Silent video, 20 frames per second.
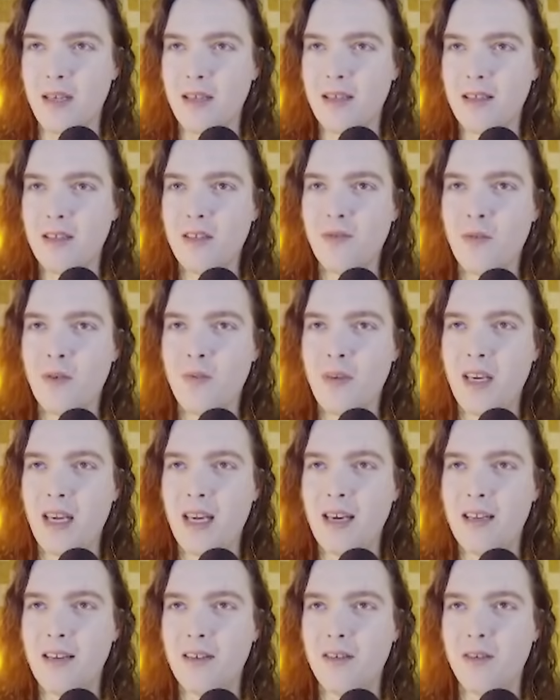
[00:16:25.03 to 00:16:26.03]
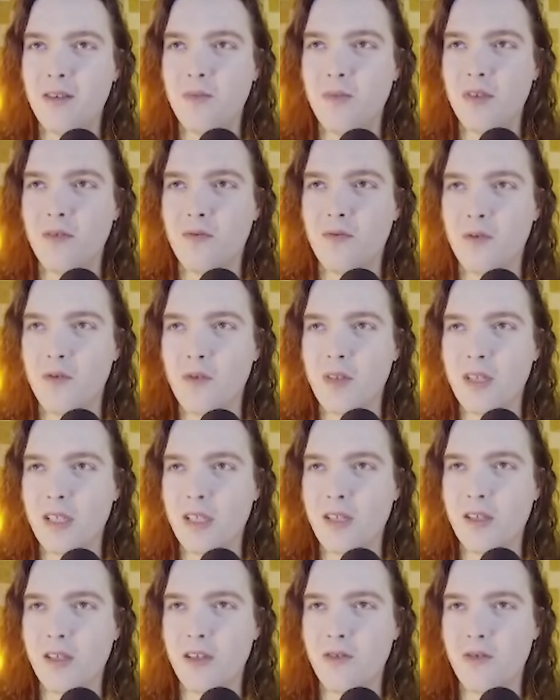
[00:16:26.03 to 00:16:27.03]
This is what we get in terms of ruins
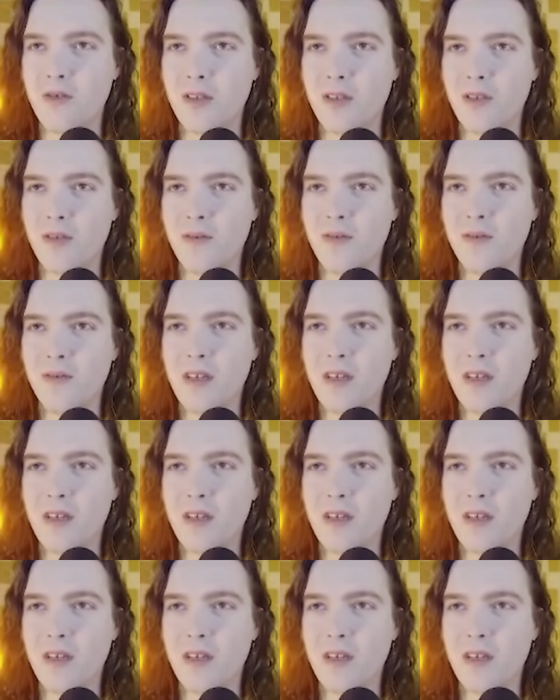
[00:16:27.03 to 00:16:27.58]
in Zone 2.